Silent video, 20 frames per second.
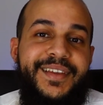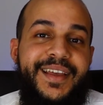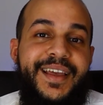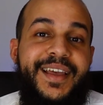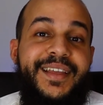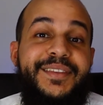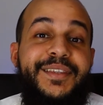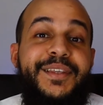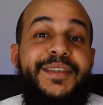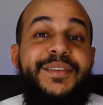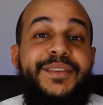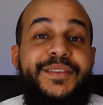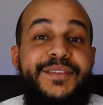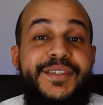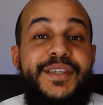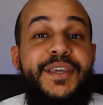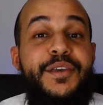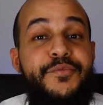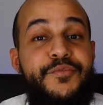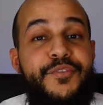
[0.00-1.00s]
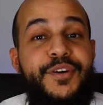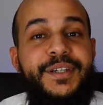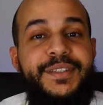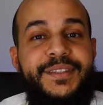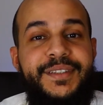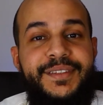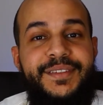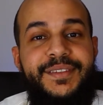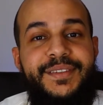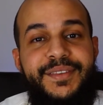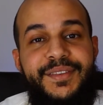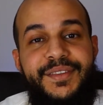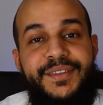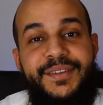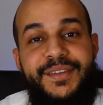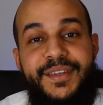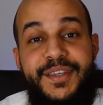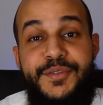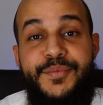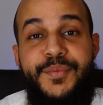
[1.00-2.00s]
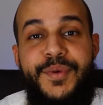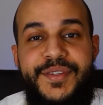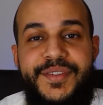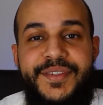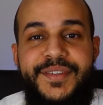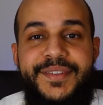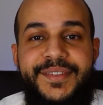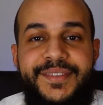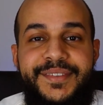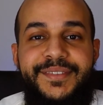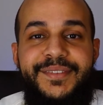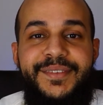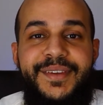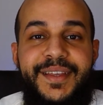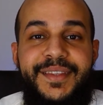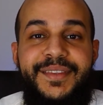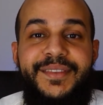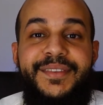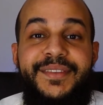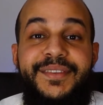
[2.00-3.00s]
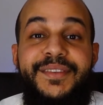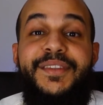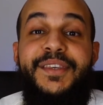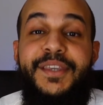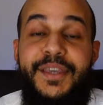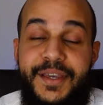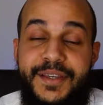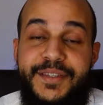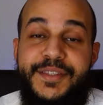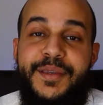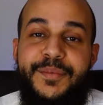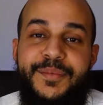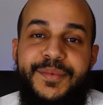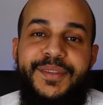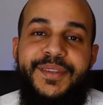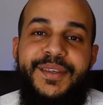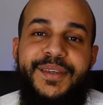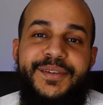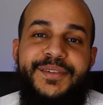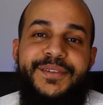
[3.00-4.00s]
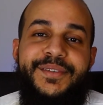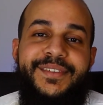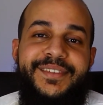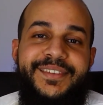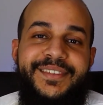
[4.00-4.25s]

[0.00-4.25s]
And then they invited his mother, and he accepted her.